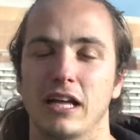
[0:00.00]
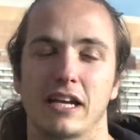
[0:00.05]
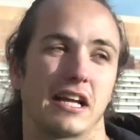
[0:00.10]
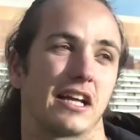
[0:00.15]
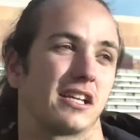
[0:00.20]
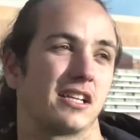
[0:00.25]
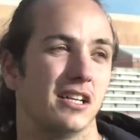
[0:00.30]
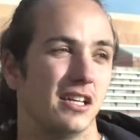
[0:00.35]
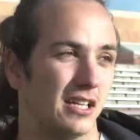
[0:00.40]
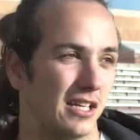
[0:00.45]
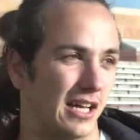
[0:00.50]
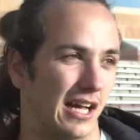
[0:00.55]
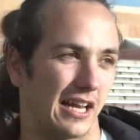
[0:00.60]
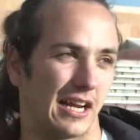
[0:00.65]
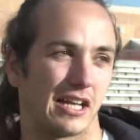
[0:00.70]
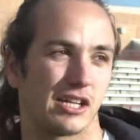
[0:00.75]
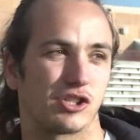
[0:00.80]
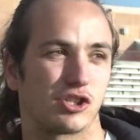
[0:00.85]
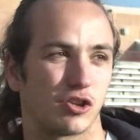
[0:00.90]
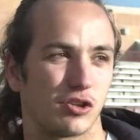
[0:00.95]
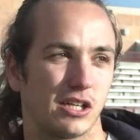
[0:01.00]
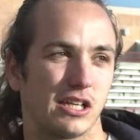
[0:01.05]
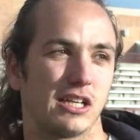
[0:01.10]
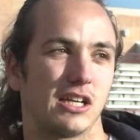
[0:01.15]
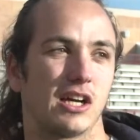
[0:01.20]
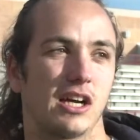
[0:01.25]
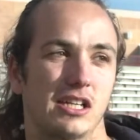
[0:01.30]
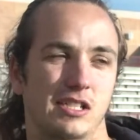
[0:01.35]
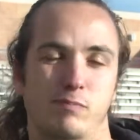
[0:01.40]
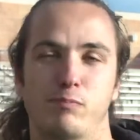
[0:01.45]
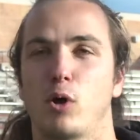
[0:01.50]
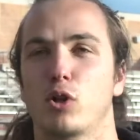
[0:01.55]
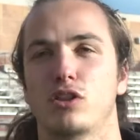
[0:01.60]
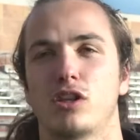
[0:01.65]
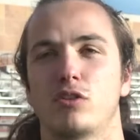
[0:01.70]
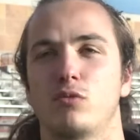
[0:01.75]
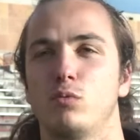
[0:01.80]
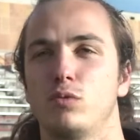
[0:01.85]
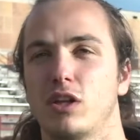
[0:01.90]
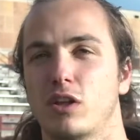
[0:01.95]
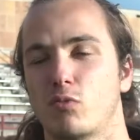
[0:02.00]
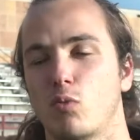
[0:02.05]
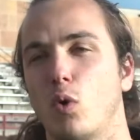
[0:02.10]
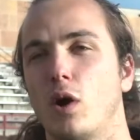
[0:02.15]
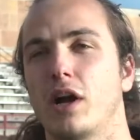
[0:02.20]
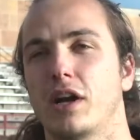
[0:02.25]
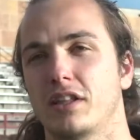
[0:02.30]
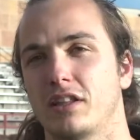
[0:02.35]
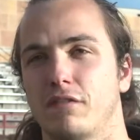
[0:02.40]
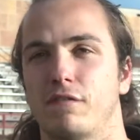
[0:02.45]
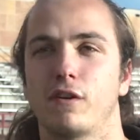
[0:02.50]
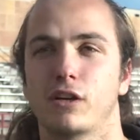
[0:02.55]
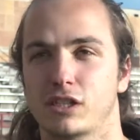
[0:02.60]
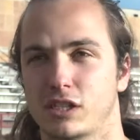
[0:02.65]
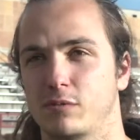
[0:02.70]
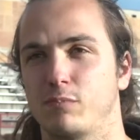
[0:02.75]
and I saw the spot that were in the first